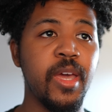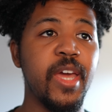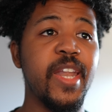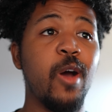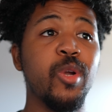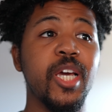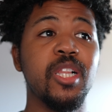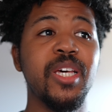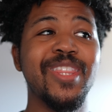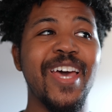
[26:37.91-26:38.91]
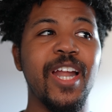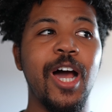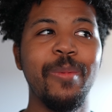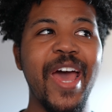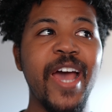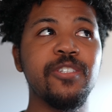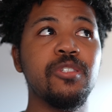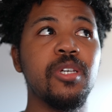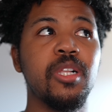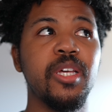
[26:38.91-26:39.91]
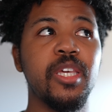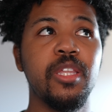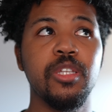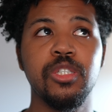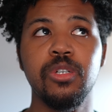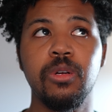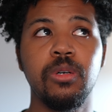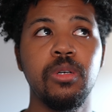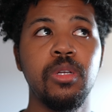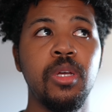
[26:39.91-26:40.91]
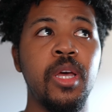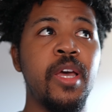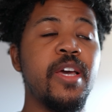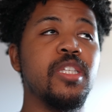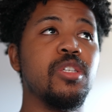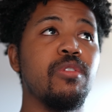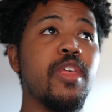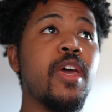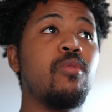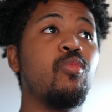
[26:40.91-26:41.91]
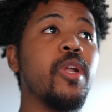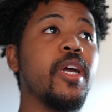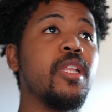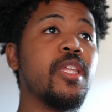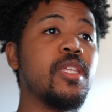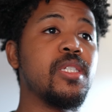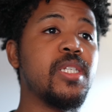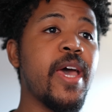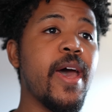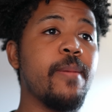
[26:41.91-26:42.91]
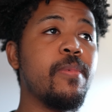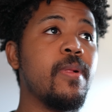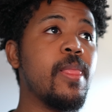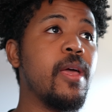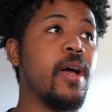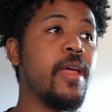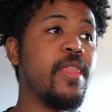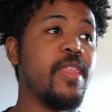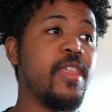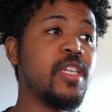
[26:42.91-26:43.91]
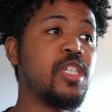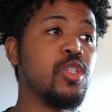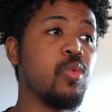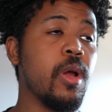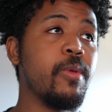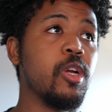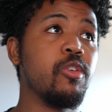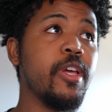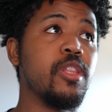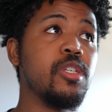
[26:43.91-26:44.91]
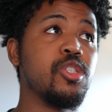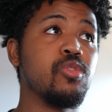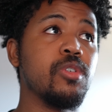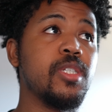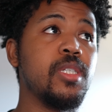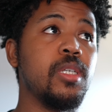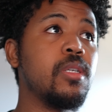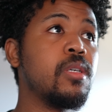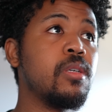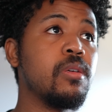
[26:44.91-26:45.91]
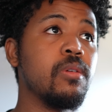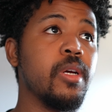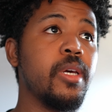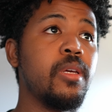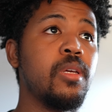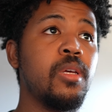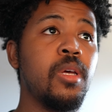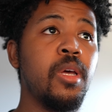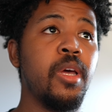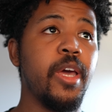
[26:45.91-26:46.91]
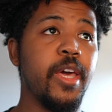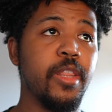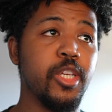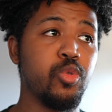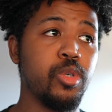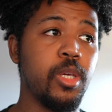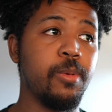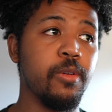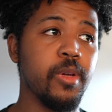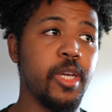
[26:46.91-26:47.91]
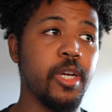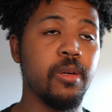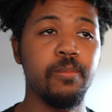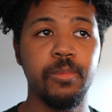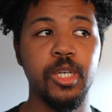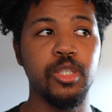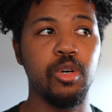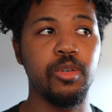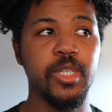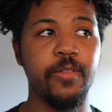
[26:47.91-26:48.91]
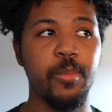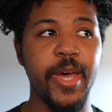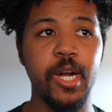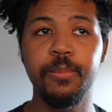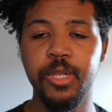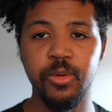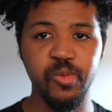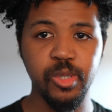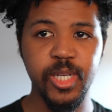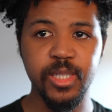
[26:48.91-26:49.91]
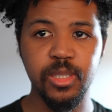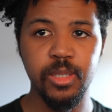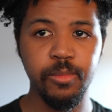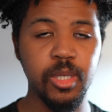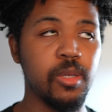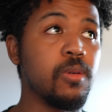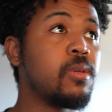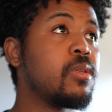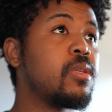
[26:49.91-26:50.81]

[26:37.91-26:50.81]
And now when I click that, I'm actually clicking the circle. And so then when I click this tap, this is where I'm gonna create the destroy scene, right? And this will keep over here because you always have a backup plan when you're testing something new.